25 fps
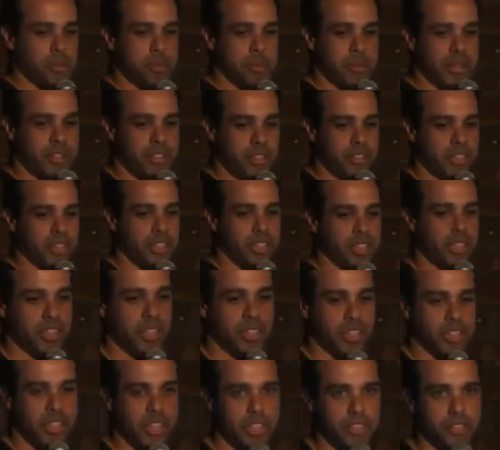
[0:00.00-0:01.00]
basically a
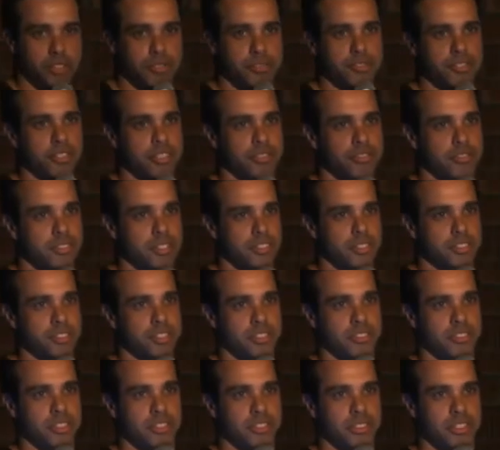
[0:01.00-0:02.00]
lot of different
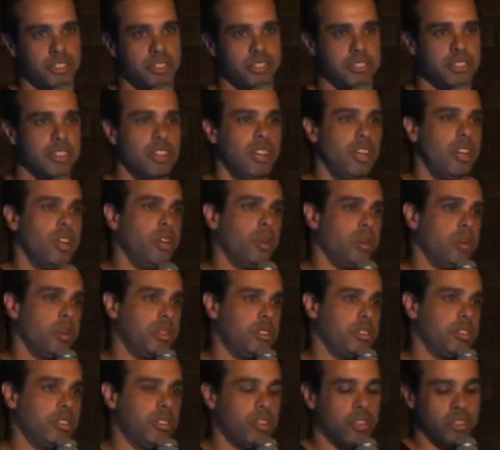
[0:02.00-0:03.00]
services
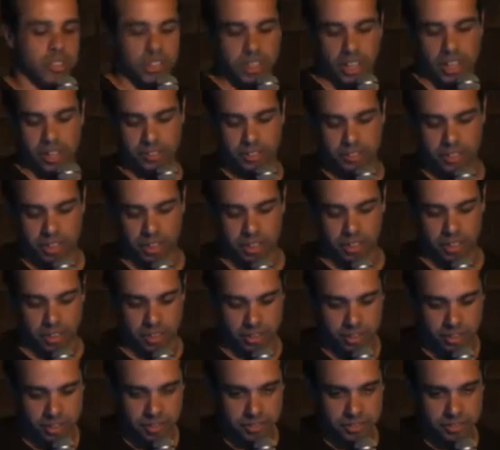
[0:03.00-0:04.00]
with their own life cycle.